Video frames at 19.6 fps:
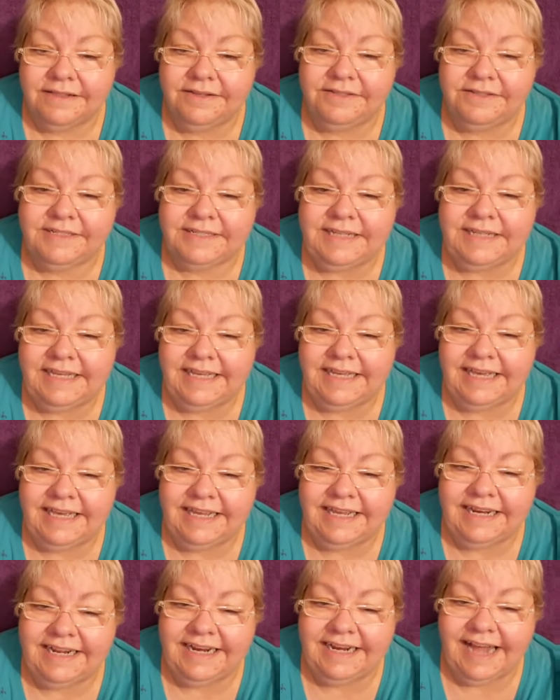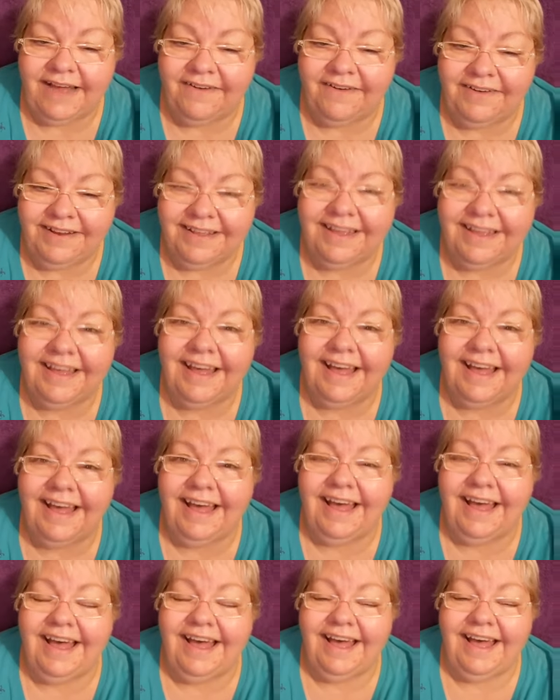They're sneaking in and
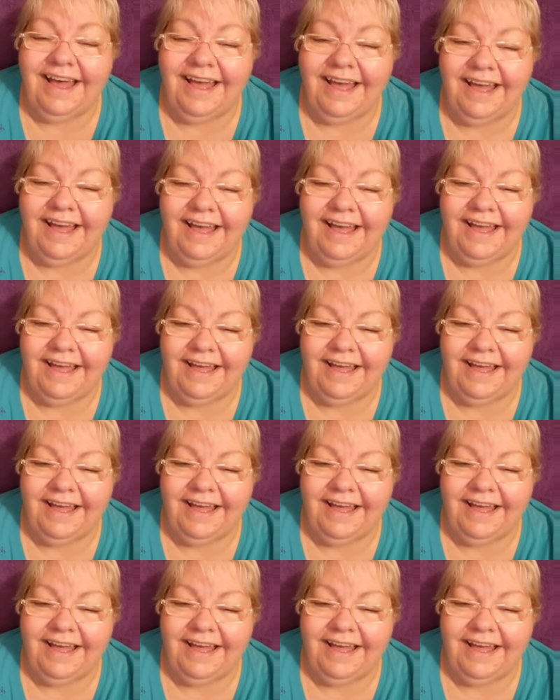out.